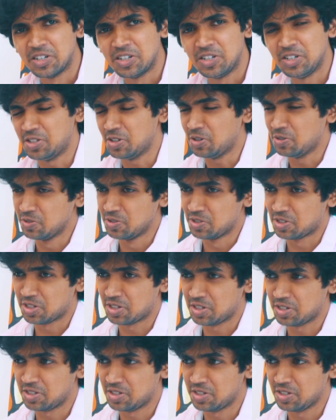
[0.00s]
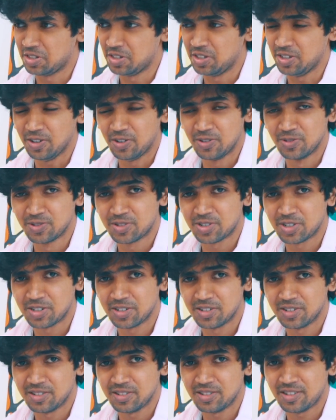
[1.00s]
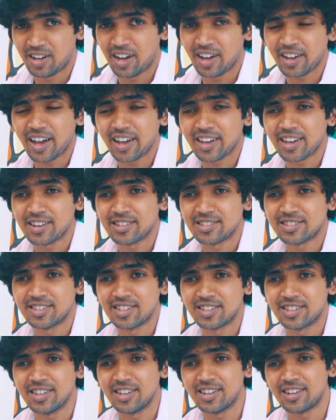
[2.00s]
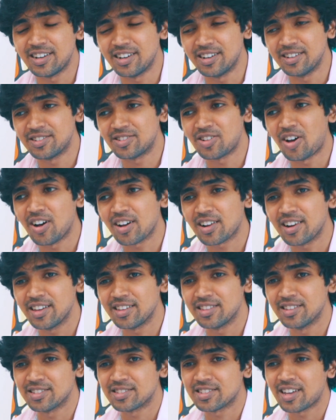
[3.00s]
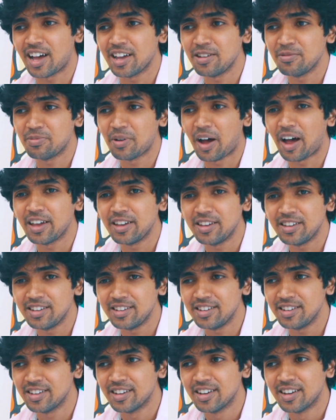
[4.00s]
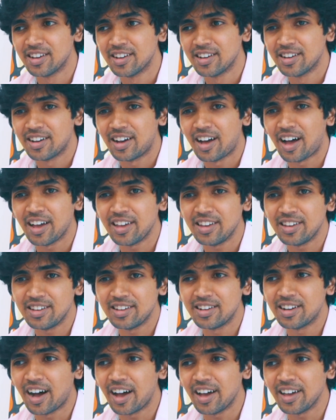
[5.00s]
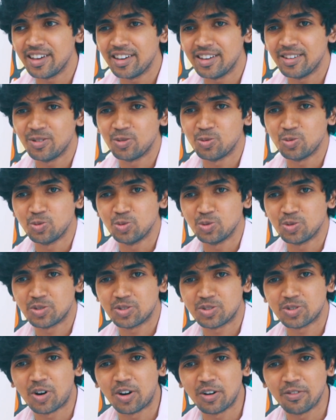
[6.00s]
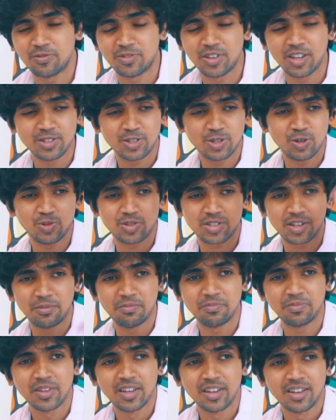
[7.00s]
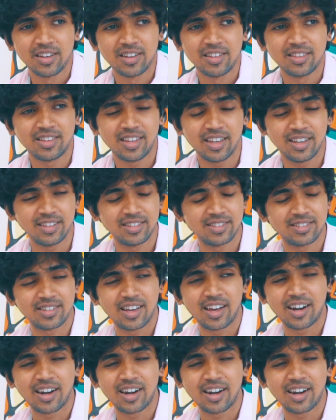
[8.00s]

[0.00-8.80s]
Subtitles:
You don't. I can sit here and talk like this high guy who's sort of sends you some things.